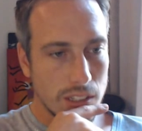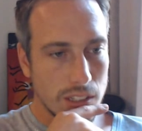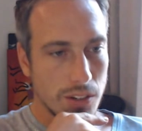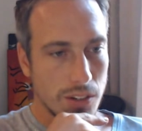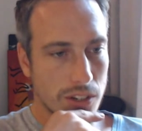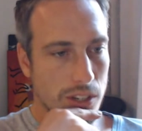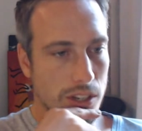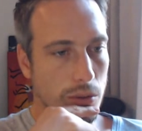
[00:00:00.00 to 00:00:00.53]

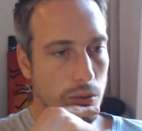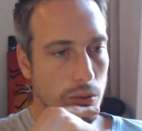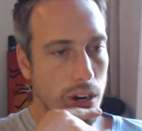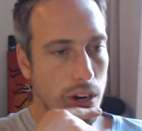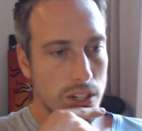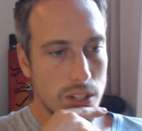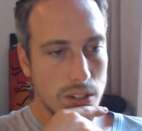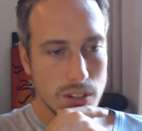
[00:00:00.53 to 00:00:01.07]
you can still
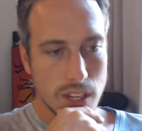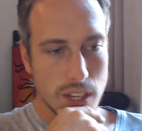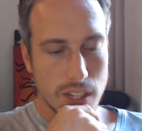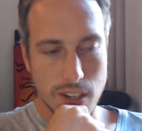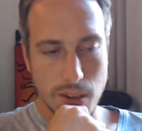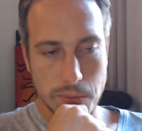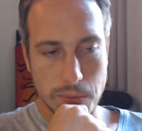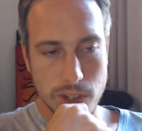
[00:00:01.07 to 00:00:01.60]
watch those
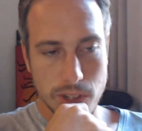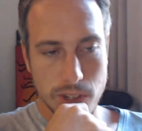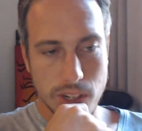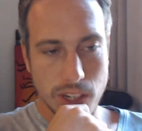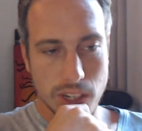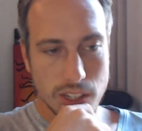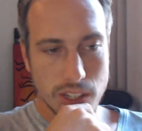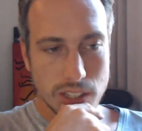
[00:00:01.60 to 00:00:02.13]
heads ups and
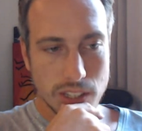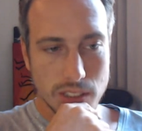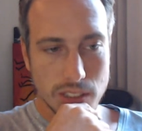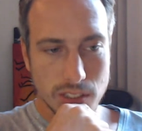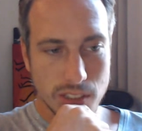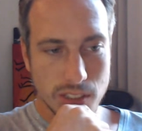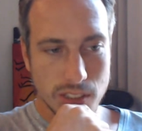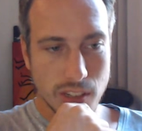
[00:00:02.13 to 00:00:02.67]

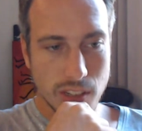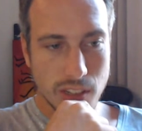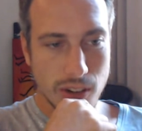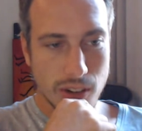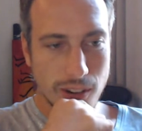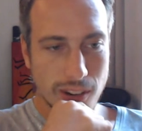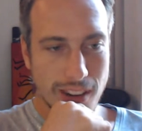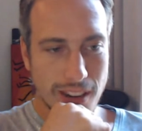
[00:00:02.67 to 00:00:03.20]

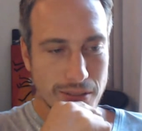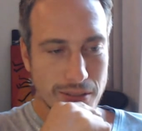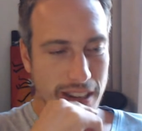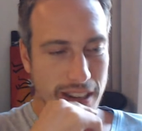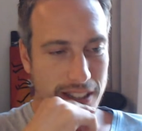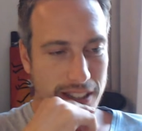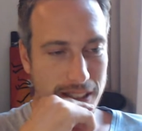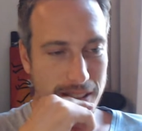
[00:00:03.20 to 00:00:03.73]
go live in
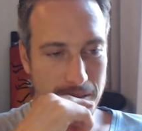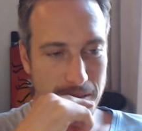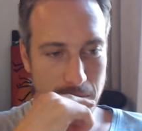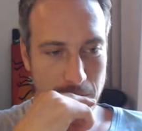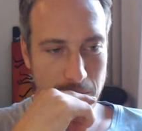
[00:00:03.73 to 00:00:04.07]
action.